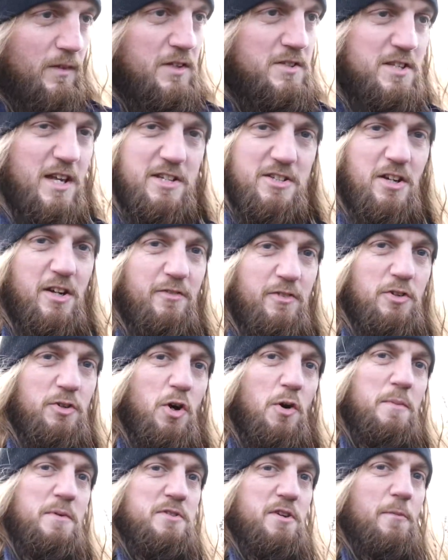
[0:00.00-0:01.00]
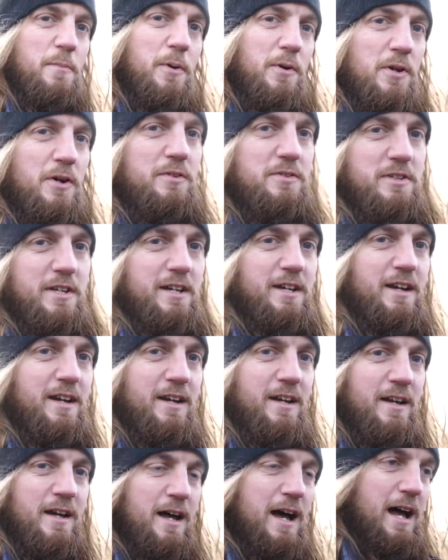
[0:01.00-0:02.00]
that's kind of annoying me. So I'll put it onto
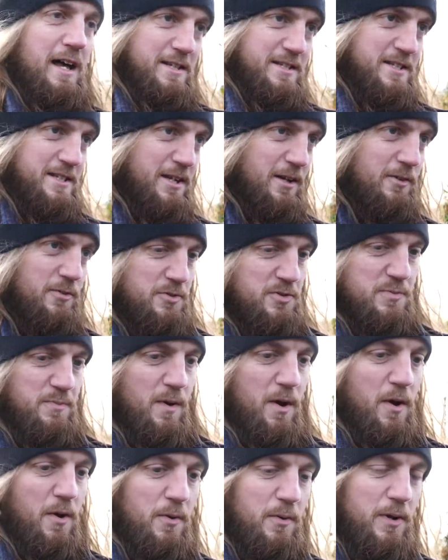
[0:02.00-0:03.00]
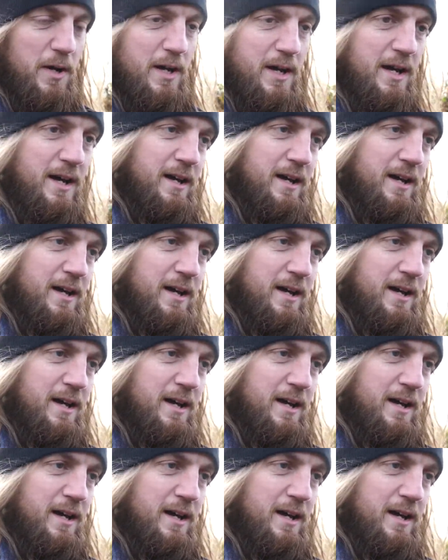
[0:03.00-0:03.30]
a stills mode